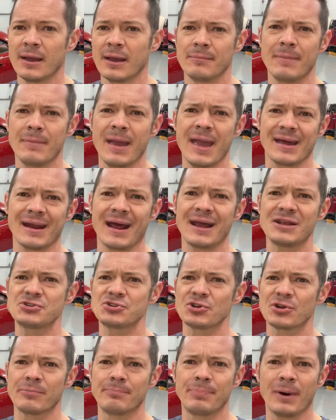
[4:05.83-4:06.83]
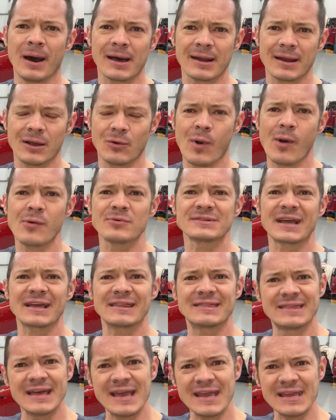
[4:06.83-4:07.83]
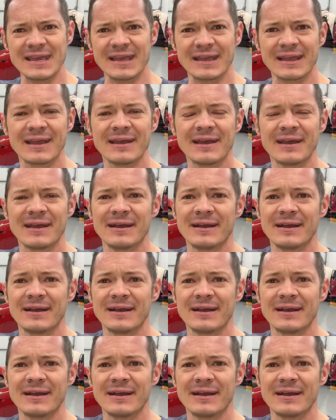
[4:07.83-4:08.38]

man, I should have bought it. What was I thinking?